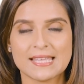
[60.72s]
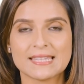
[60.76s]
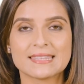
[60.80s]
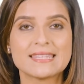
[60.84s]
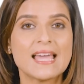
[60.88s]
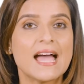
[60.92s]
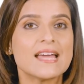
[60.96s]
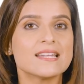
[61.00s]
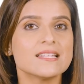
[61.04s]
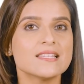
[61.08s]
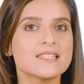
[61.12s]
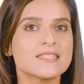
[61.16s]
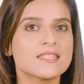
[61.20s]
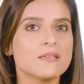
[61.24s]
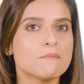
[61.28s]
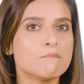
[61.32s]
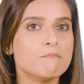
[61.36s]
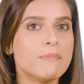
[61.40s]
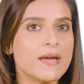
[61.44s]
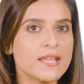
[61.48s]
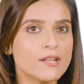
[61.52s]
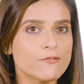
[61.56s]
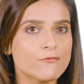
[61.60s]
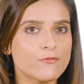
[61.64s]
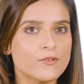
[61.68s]
That is the
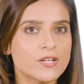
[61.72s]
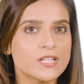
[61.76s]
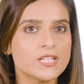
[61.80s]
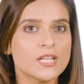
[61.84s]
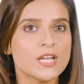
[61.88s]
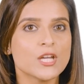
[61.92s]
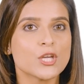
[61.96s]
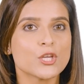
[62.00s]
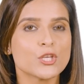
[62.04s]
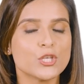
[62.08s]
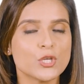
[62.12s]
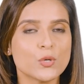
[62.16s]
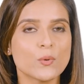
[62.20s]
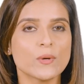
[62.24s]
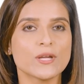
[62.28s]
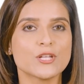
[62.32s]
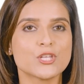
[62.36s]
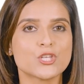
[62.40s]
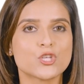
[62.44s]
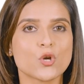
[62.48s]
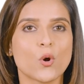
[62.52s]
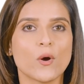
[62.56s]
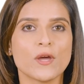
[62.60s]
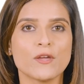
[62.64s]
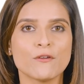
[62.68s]
benefit you
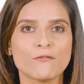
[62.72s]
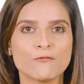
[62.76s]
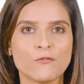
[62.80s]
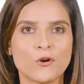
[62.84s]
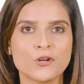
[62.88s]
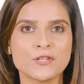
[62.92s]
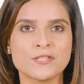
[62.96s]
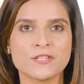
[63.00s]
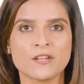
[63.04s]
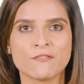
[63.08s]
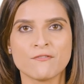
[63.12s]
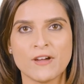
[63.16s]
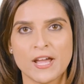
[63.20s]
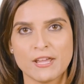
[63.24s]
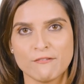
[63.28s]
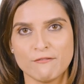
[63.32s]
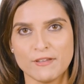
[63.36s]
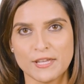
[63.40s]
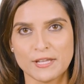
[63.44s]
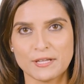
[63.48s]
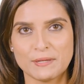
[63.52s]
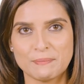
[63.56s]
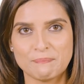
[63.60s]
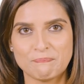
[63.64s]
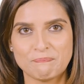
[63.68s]
enjoy for
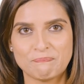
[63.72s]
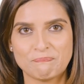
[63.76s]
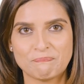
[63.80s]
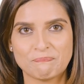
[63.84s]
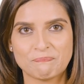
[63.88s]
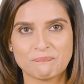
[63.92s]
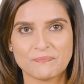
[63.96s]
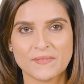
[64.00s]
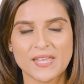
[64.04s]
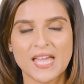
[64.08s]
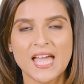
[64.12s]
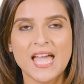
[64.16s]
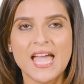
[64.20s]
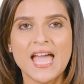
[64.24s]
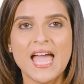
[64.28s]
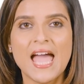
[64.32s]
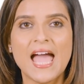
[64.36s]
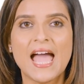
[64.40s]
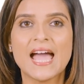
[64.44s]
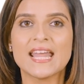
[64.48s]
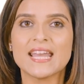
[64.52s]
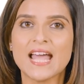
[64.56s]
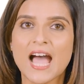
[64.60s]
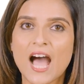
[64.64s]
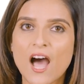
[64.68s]
surviving.
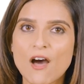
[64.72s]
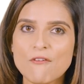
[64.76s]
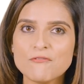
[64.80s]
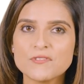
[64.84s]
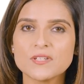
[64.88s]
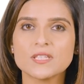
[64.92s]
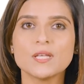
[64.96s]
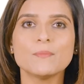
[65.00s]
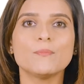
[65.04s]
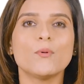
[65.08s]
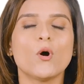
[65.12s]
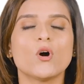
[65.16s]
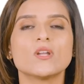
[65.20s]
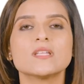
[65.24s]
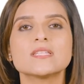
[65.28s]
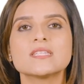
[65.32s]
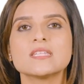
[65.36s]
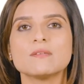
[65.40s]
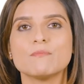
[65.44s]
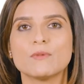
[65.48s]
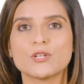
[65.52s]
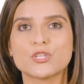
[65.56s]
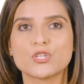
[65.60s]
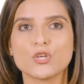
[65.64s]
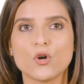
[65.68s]
And after the
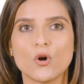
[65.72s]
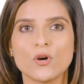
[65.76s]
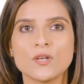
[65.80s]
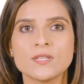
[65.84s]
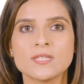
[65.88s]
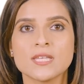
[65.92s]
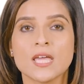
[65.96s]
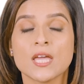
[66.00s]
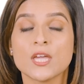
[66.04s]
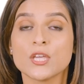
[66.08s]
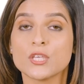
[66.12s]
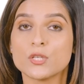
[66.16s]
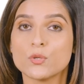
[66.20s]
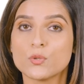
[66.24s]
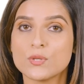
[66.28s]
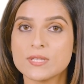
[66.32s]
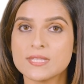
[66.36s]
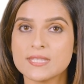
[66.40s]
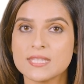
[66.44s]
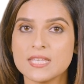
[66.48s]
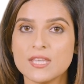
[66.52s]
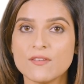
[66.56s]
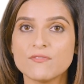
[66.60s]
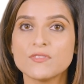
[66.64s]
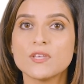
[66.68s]
policy matures, you
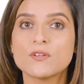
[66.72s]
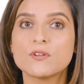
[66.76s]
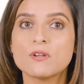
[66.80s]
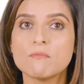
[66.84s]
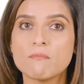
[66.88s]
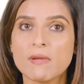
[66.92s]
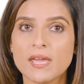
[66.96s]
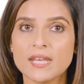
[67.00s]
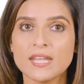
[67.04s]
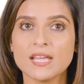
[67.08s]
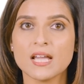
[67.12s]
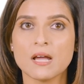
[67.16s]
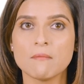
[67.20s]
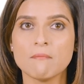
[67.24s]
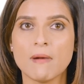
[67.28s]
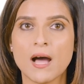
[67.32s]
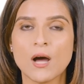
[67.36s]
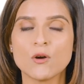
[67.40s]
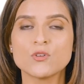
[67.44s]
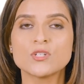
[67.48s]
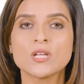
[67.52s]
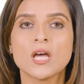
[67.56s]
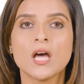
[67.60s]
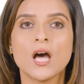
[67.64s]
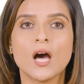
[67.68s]
receive the remaining
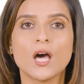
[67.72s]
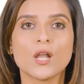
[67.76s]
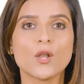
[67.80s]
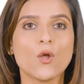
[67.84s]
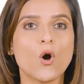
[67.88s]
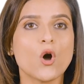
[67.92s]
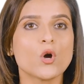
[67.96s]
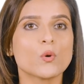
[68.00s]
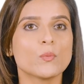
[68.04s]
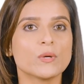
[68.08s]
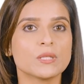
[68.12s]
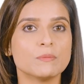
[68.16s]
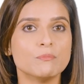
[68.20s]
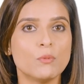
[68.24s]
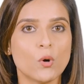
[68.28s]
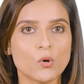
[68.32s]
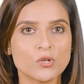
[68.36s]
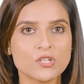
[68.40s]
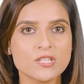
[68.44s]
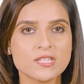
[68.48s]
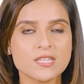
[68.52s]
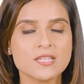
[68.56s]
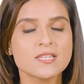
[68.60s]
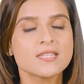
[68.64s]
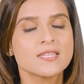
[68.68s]
amount along with
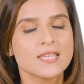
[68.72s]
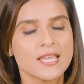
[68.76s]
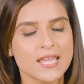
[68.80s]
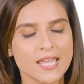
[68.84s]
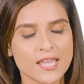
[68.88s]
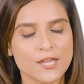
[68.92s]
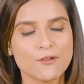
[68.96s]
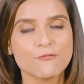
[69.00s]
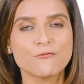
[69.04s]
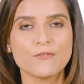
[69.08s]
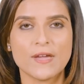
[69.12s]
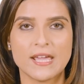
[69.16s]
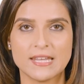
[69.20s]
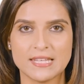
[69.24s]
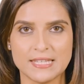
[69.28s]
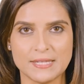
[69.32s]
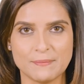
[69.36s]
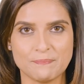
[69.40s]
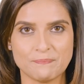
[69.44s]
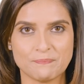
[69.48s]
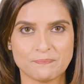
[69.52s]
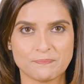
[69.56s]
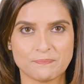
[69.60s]
bonuses, if any.